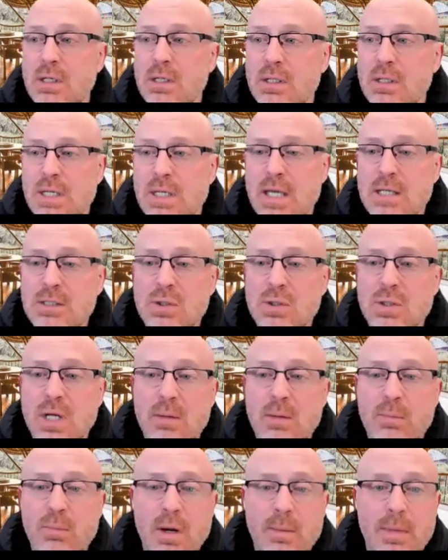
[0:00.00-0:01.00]

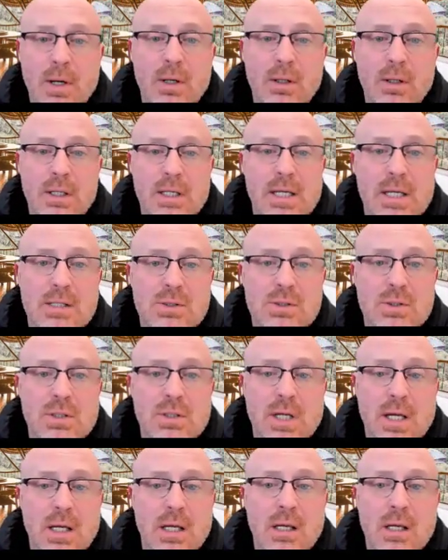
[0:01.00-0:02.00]
yesterday, primarily
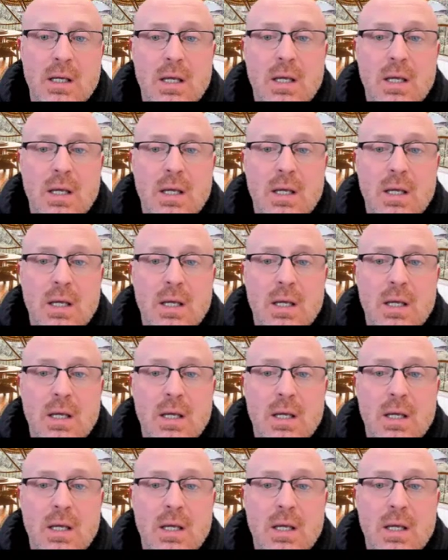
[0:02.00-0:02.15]
yesterday,